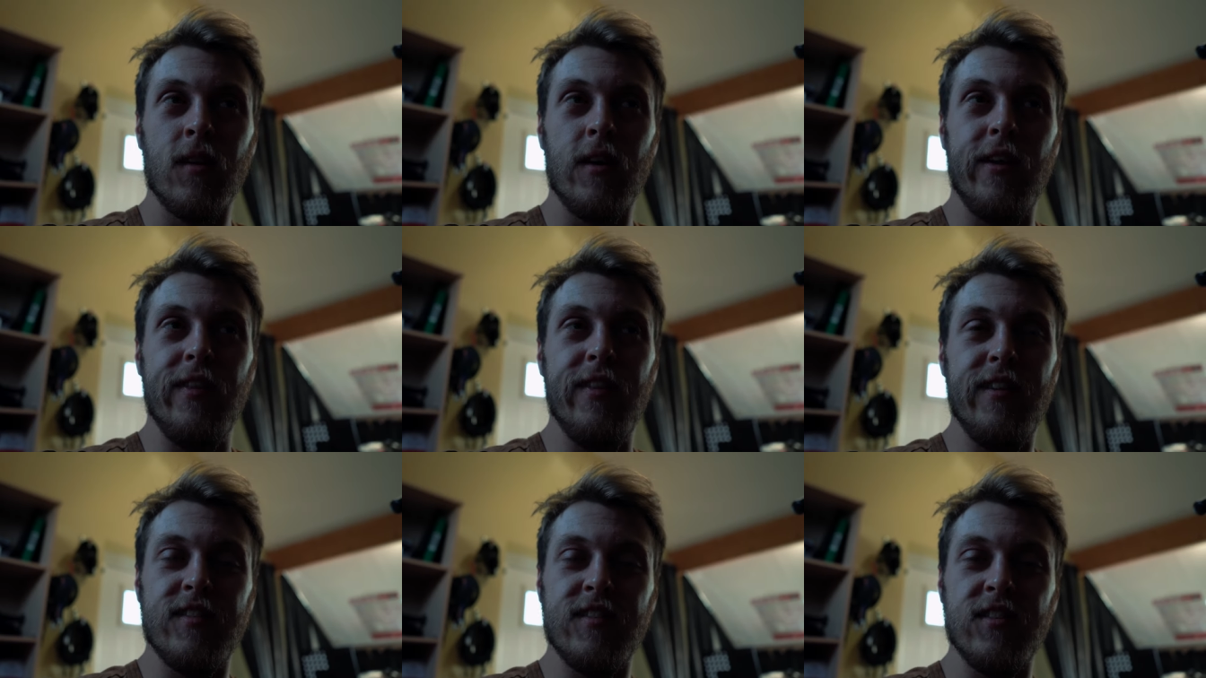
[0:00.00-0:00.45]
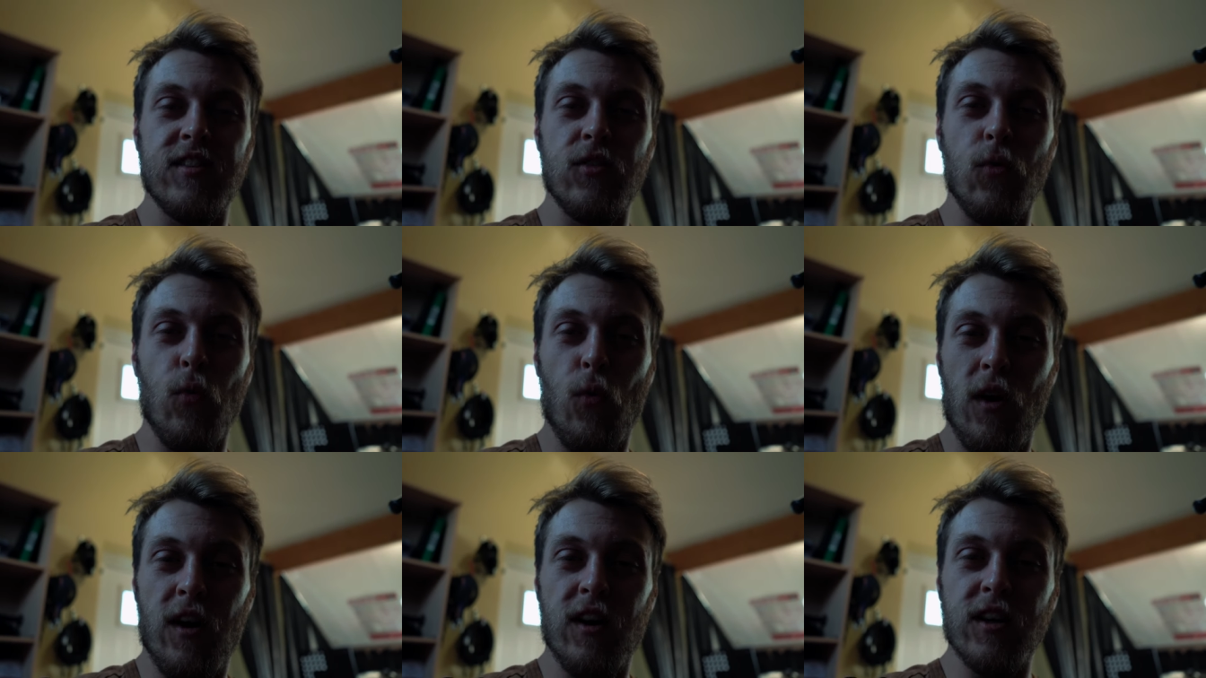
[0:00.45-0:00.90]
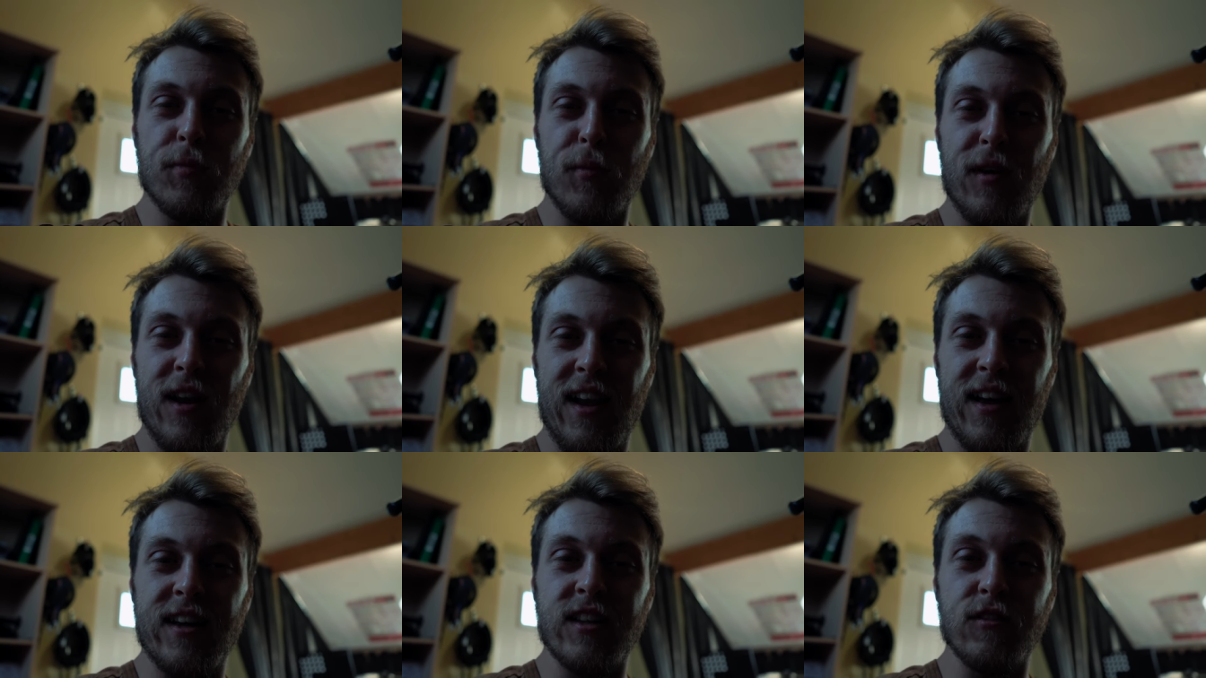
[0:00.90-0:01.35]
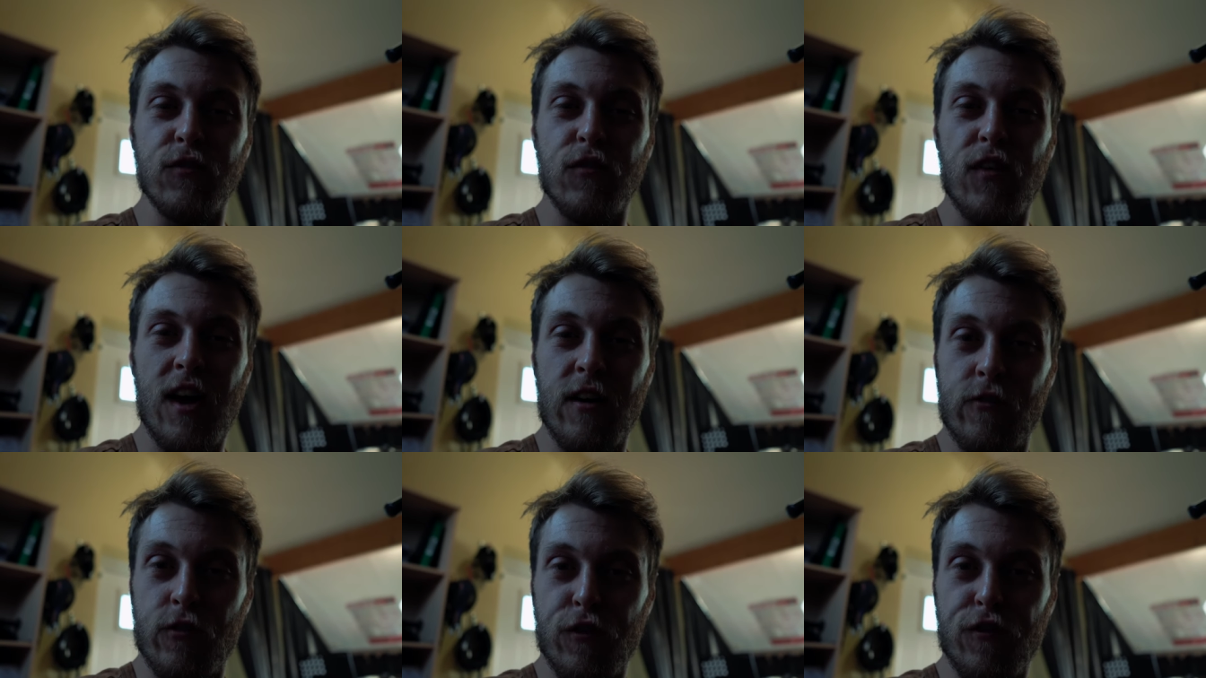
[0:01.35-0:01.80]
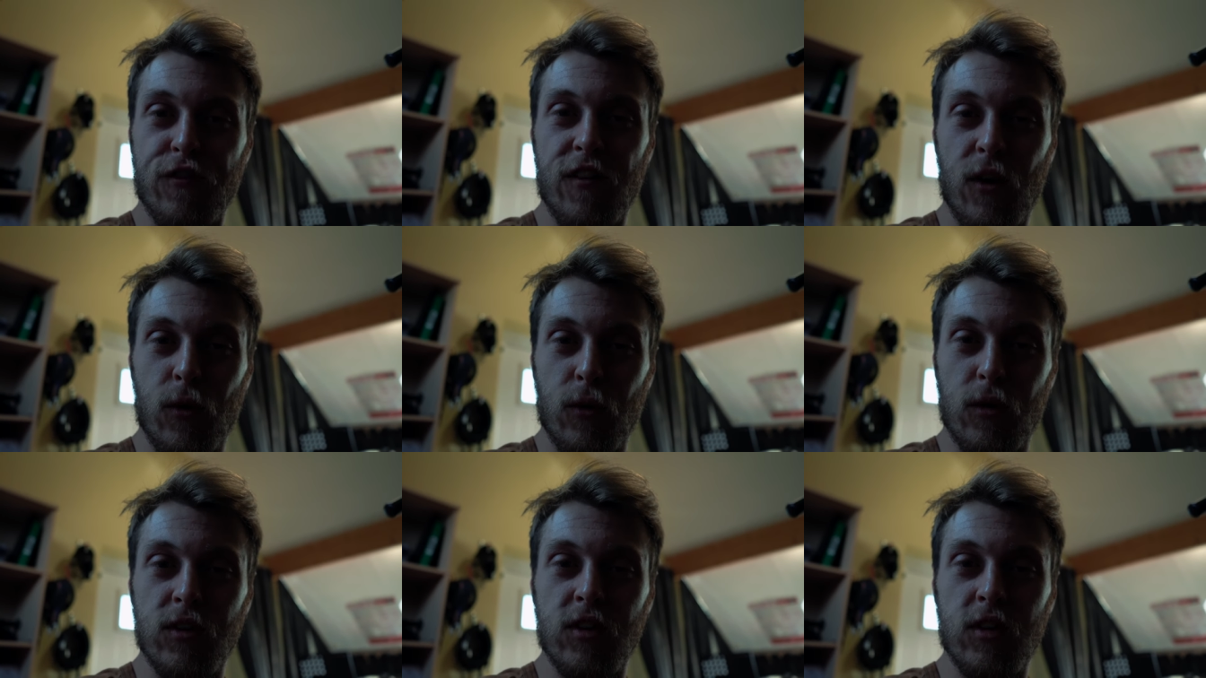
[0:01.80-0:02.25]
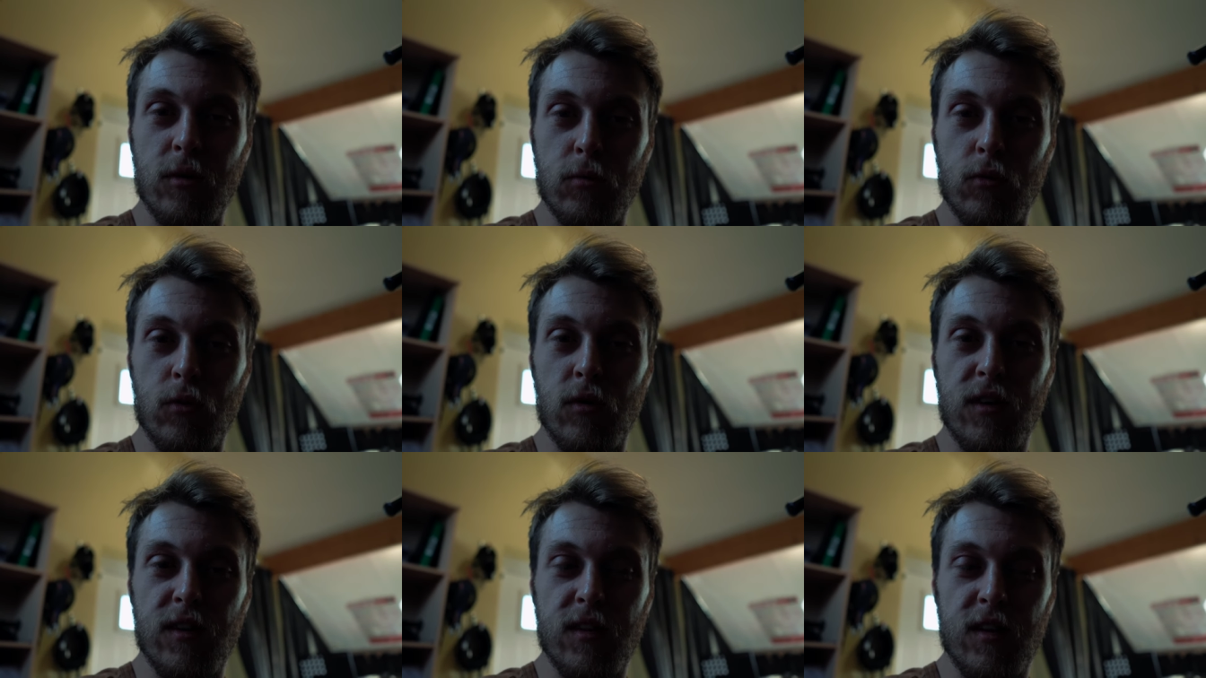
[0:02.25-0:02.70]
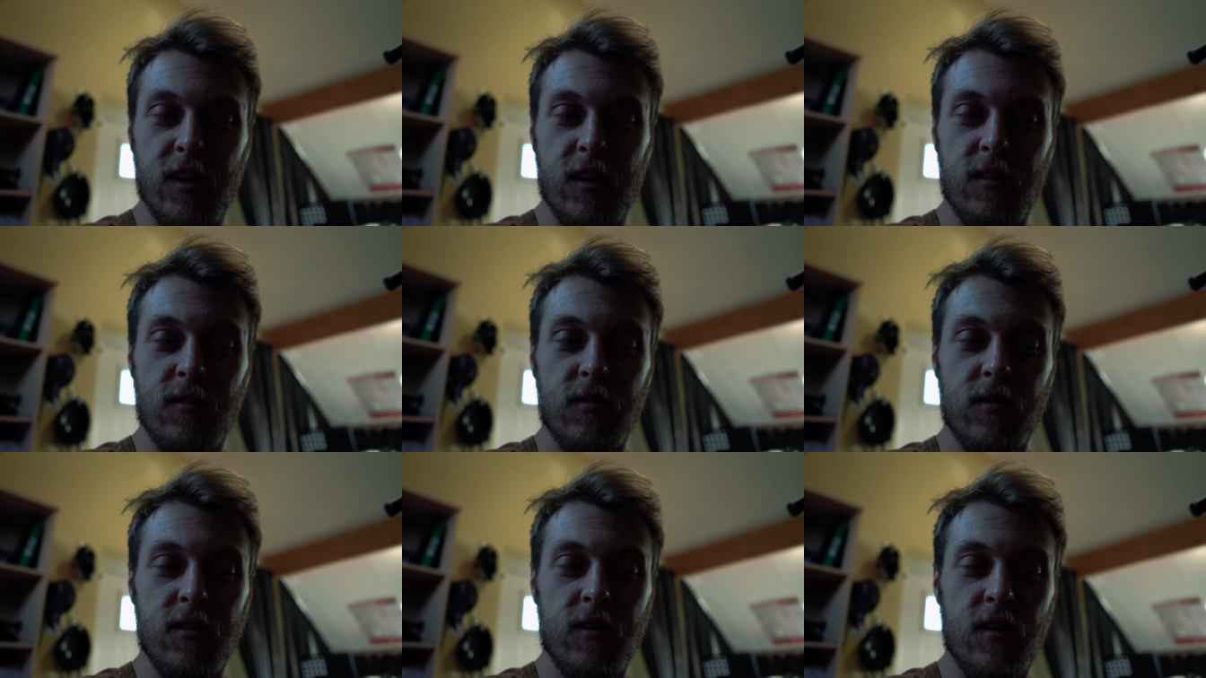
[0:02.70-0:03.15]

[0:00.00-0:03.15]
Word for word: And this is the worst my legs have ever felt on double run day.